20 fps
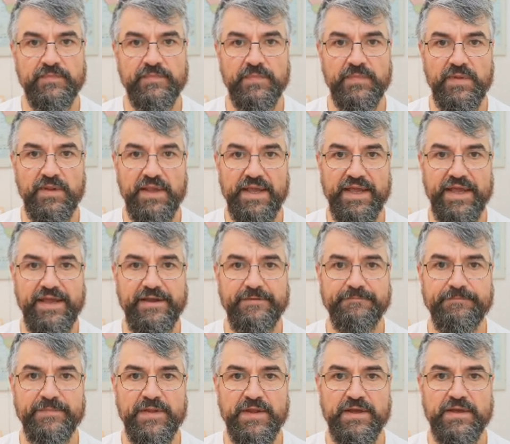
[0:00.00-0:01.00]
Okay,
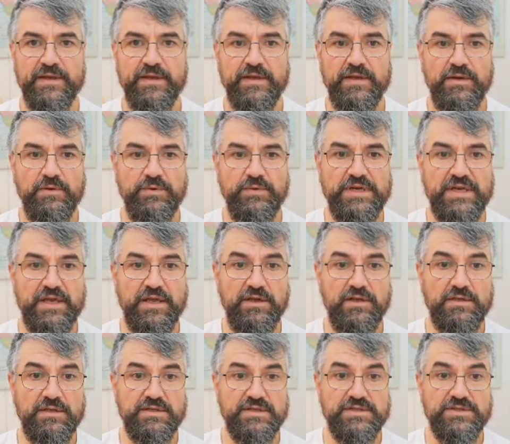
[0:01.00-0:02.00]
we'll
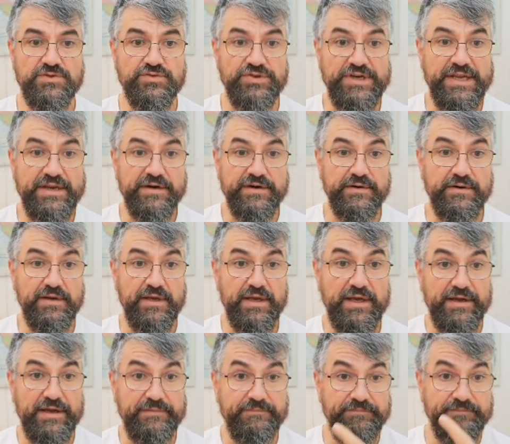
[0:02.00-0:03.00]
call this trigger
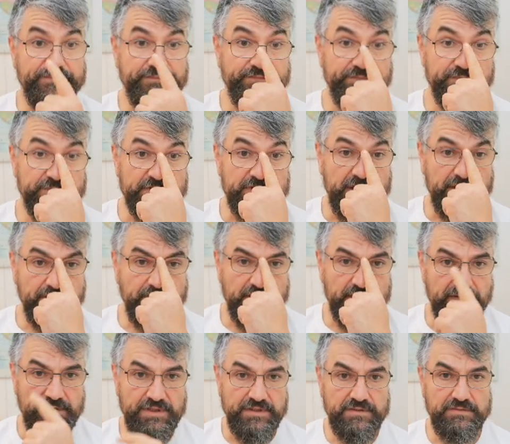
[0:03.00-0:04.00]
something.
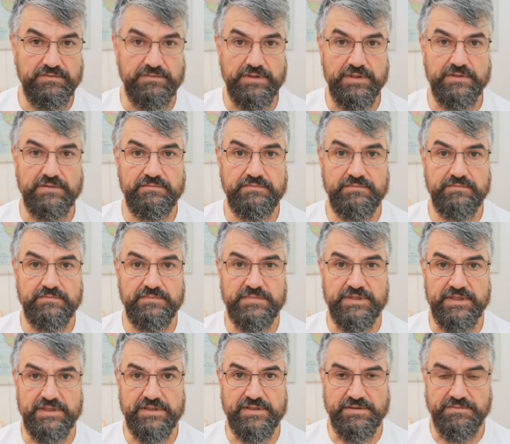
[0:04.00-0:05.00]
We'll
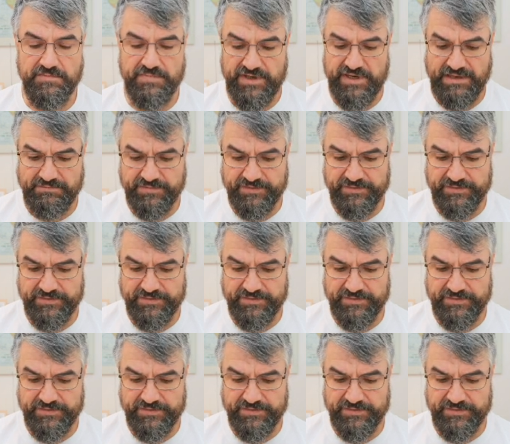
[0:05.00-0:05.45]
say simple app.